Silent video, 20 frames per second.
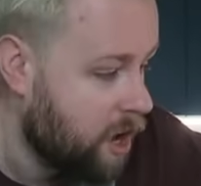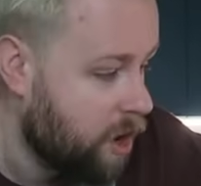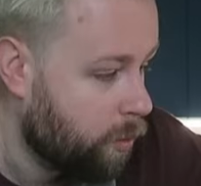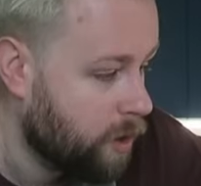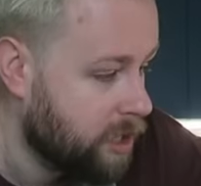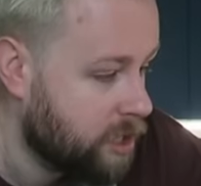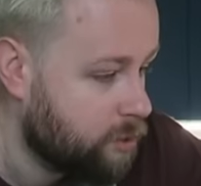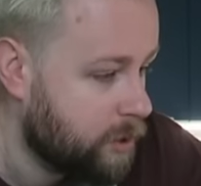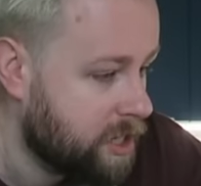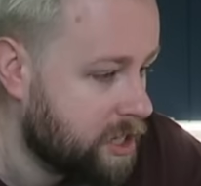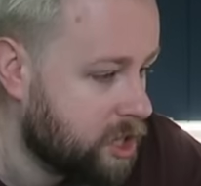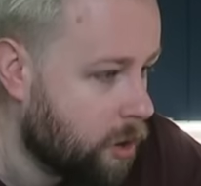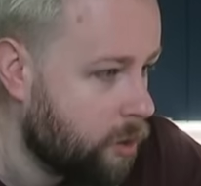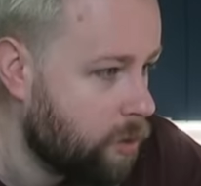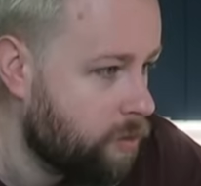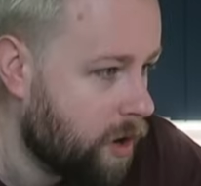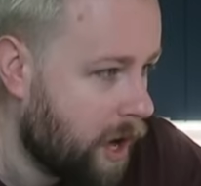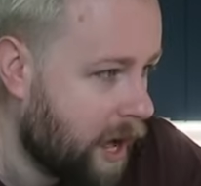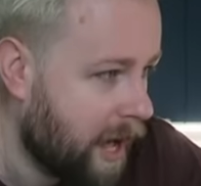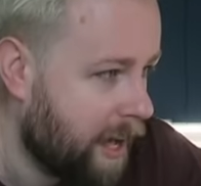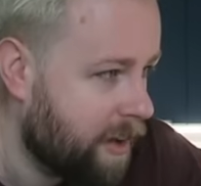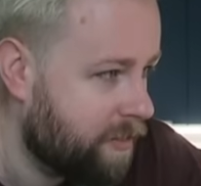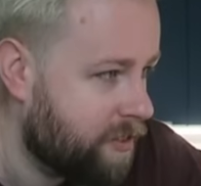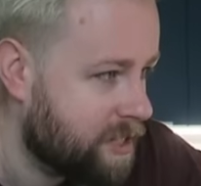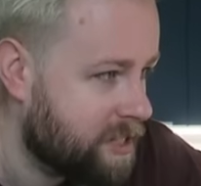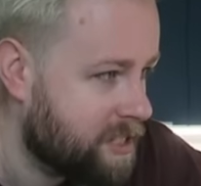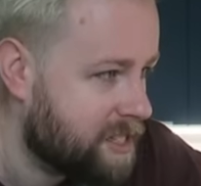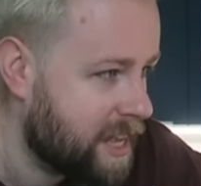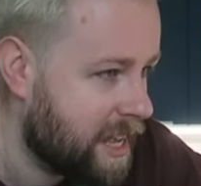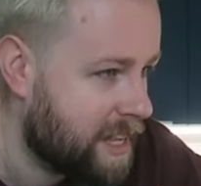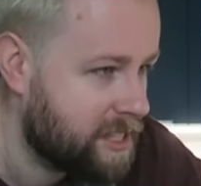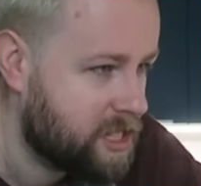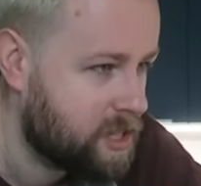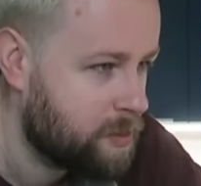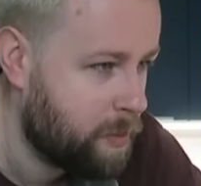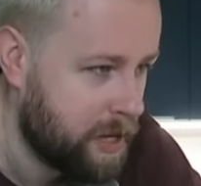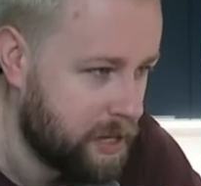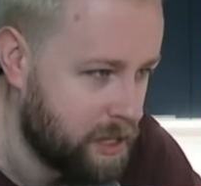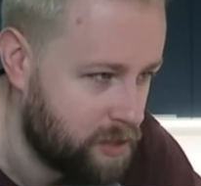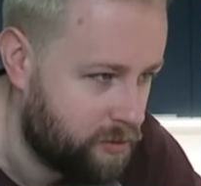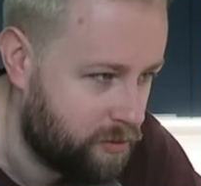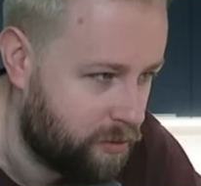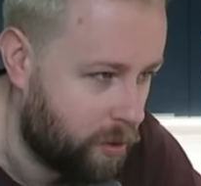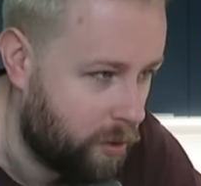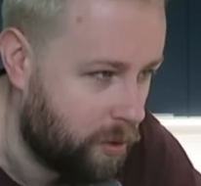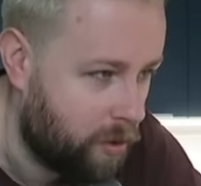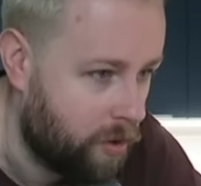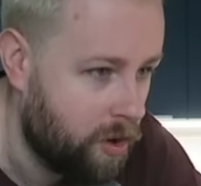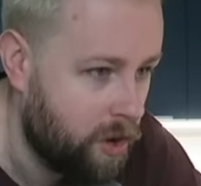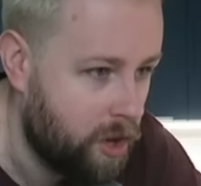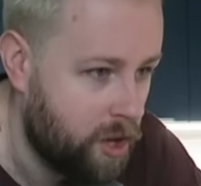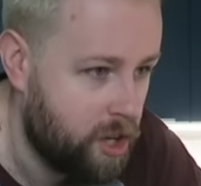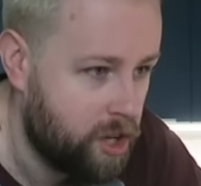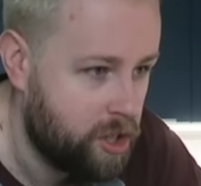which we don't have a set space for,